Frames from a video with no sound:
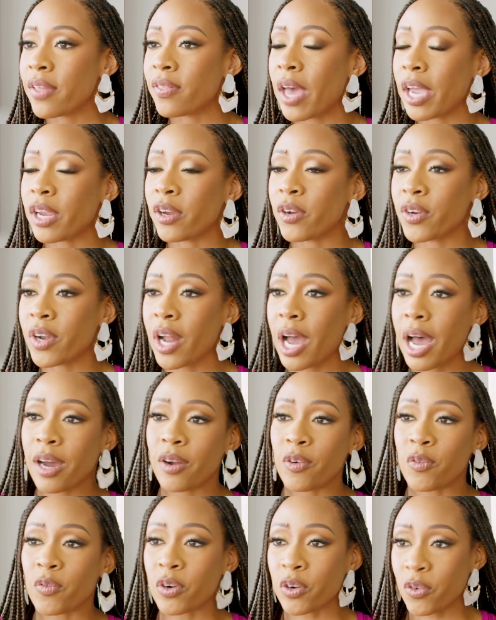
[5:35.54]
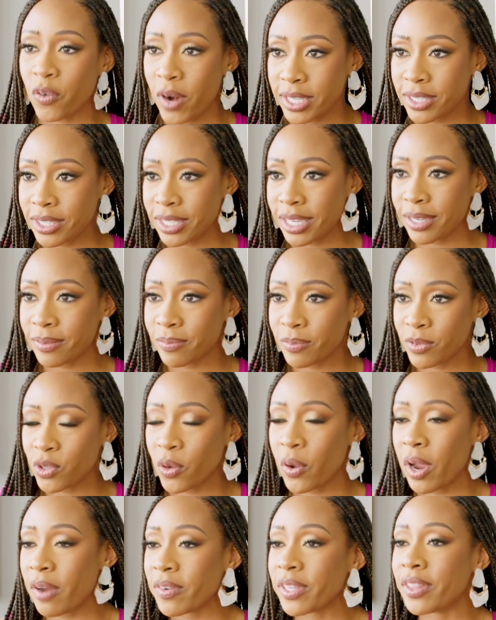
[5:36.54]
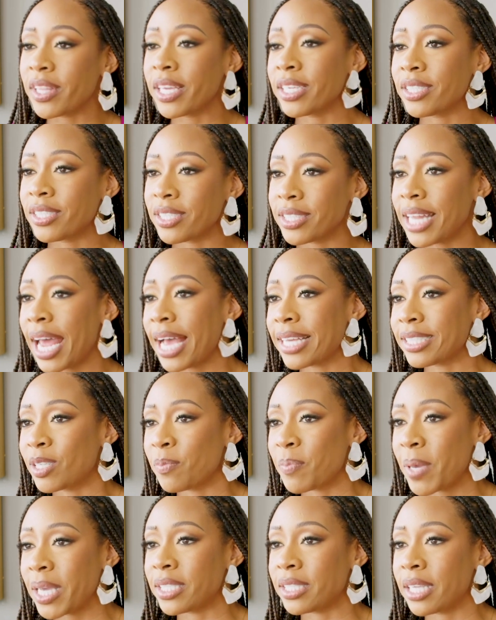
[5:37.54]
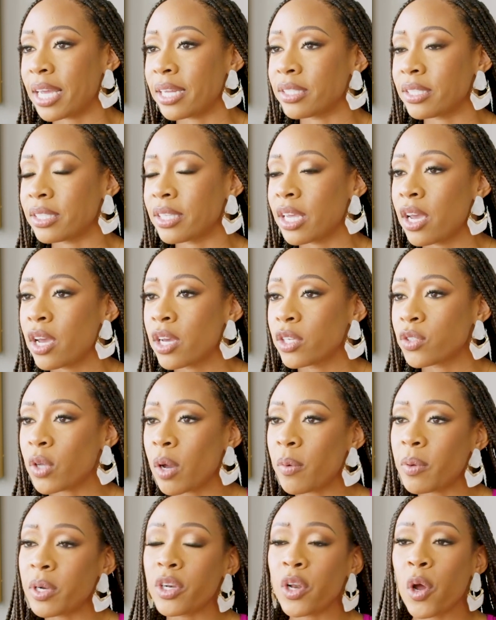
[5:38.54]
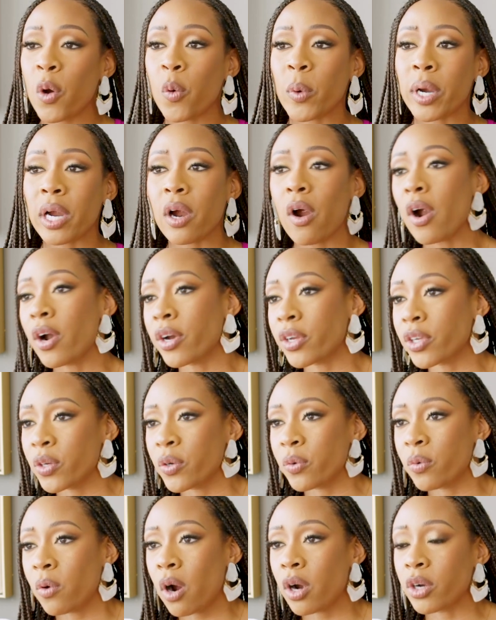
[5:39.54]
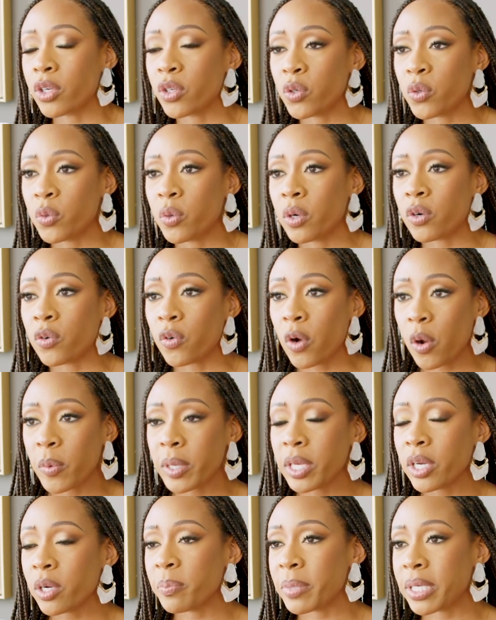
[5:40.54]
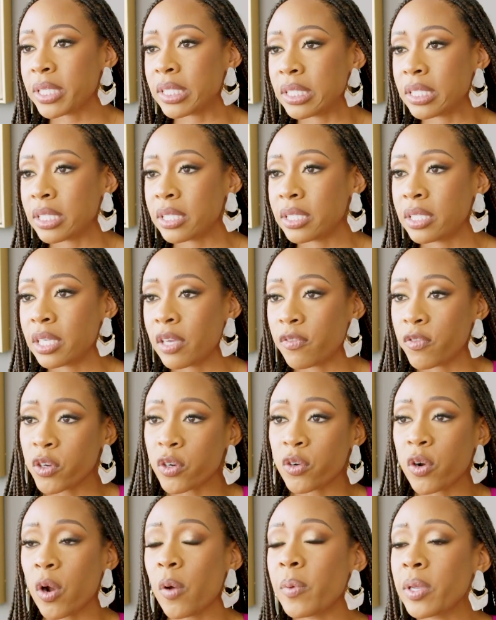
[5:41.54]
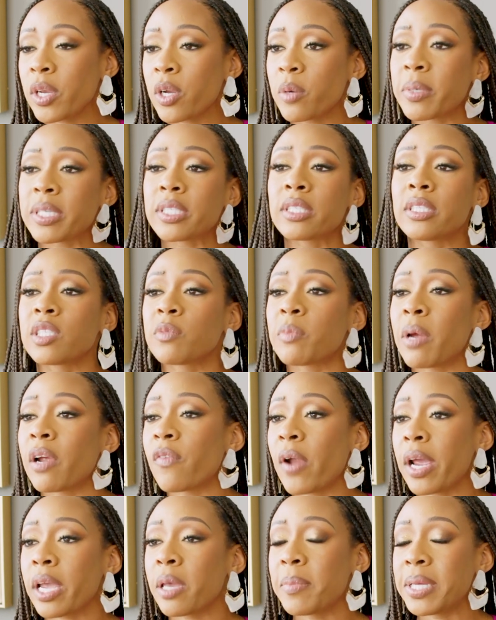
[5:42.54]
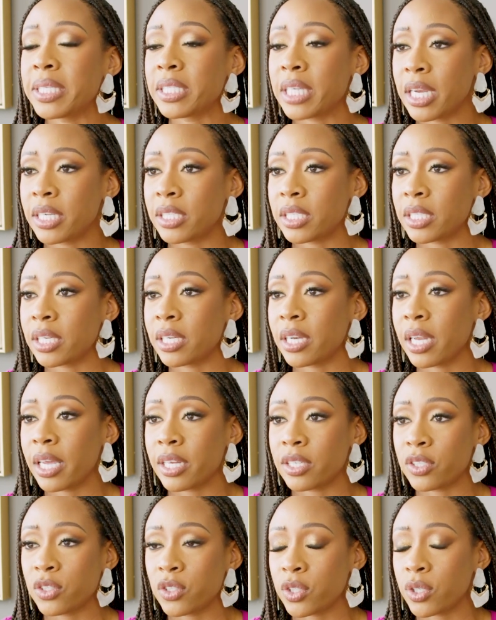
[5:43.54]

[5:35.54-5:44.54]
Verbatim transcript: that you're not regressing. So everything just has to make sense. So I want to know where are you? Are you growing your business? If you're growing your business, my recommendation is